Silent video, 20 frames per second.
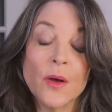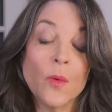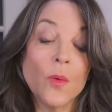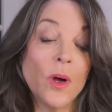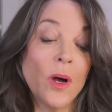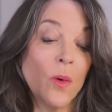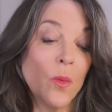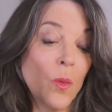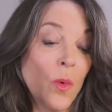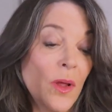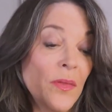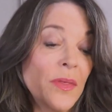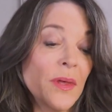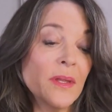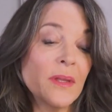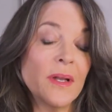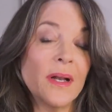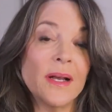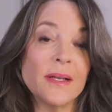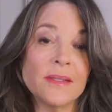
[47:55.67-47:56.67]
Well, one
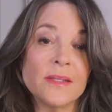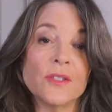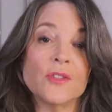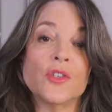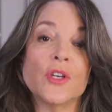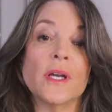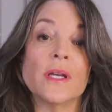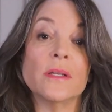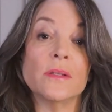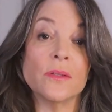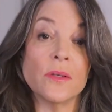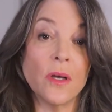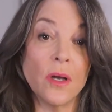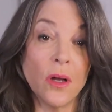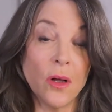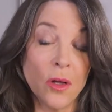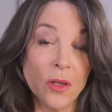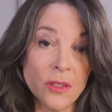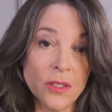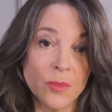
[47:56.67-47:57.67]
thing that has to change
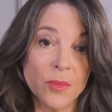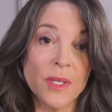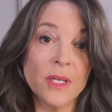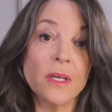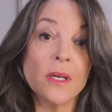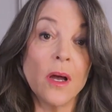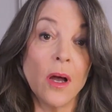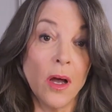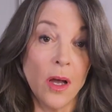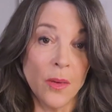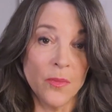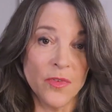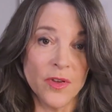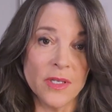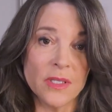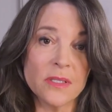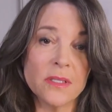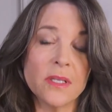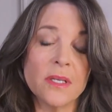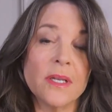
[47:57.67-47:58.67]
ultimately,
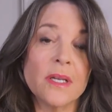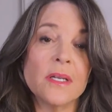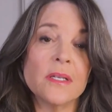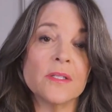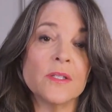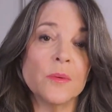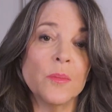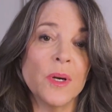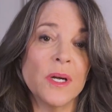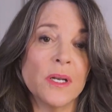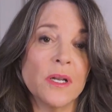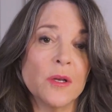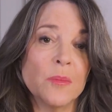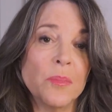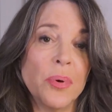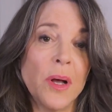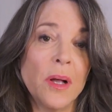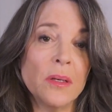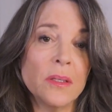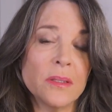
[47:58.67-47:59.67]
obviously, is the money
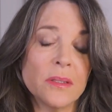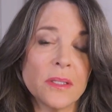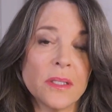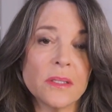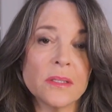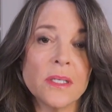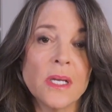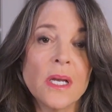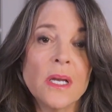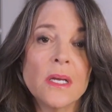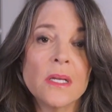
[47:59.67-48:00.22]
in politics.